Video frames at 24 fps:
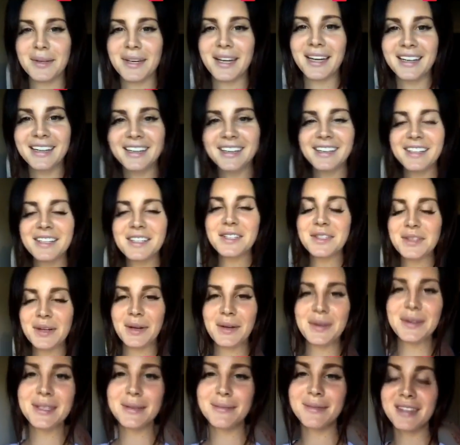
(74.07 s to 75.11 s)
going to show
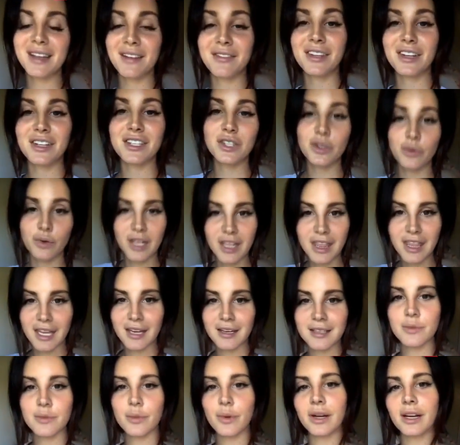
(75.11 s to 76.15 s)
you some stuff. There's three
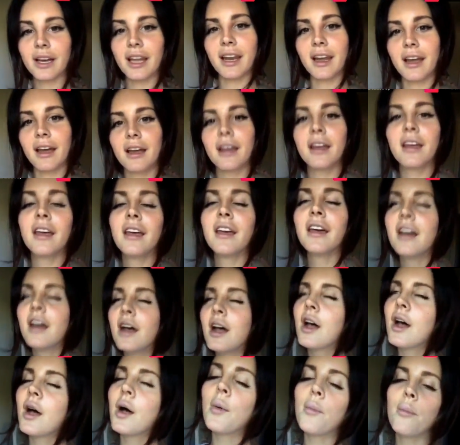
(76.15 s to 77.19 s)
things we're going to
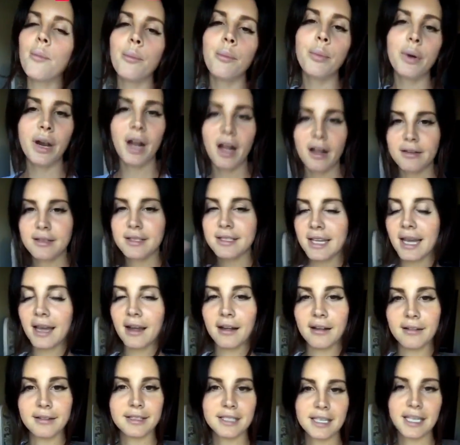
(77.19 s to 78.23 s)
put on
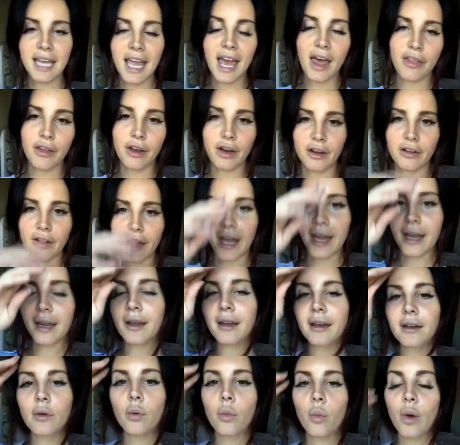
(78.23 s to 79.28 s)
sale together,
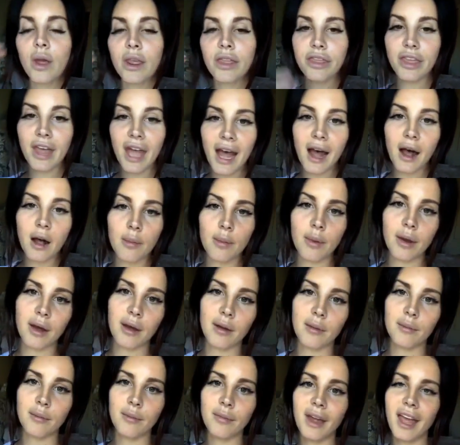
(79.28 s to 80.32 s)
like with the
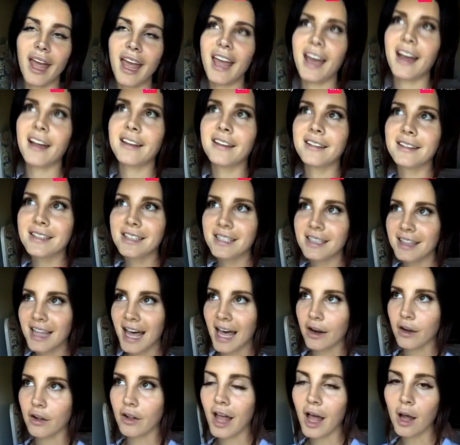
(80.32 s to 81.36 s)
album, and
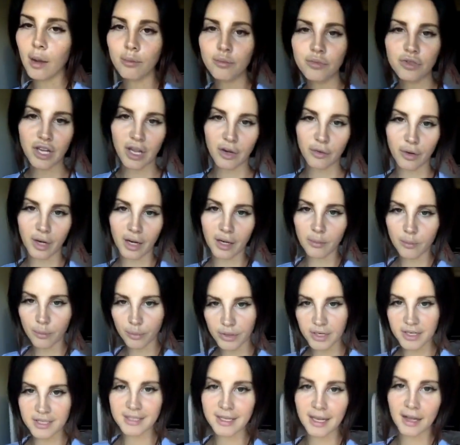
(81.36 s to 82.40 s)
that'll help generate
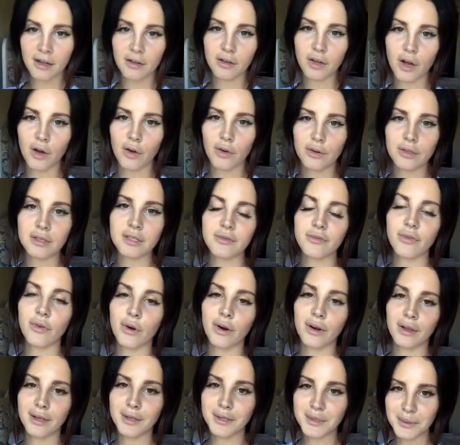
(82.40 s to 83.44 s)
pre sale codes
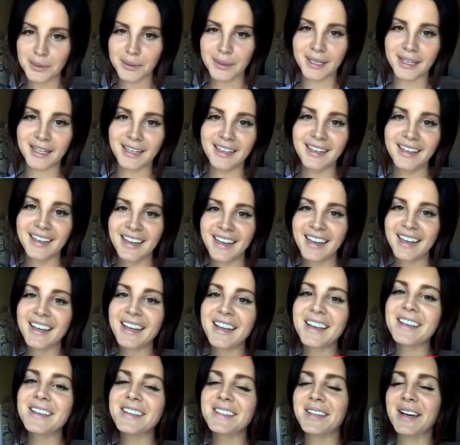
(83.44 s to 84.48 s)
for the tour.
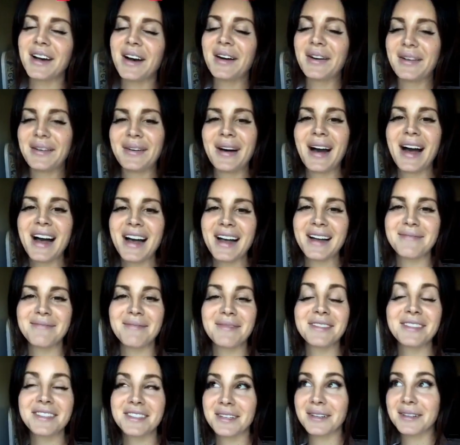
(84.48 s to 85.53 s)
So
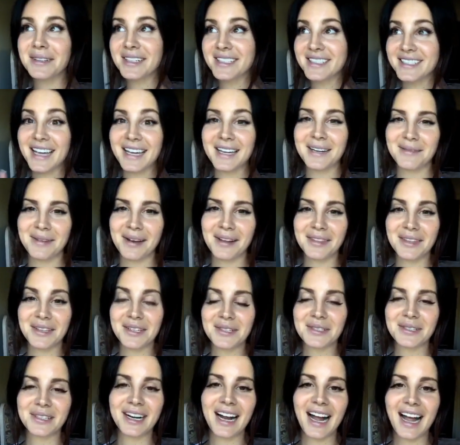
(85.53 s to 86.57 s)
I'm so excited about the
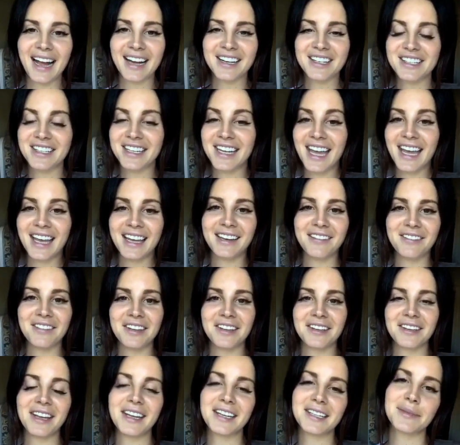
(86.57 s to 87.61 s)
tour, I actually can't
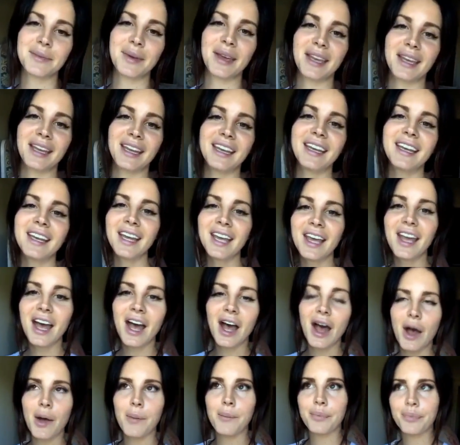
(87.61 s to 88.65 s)
even explain it.
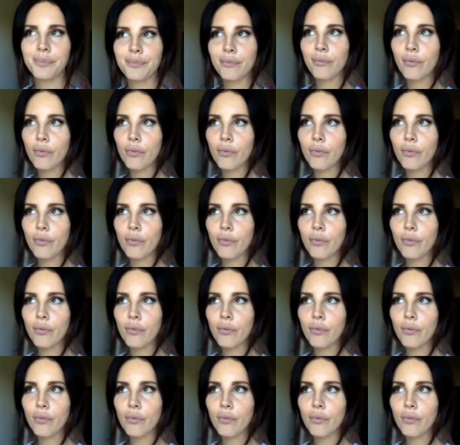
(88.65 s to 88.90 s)
Um,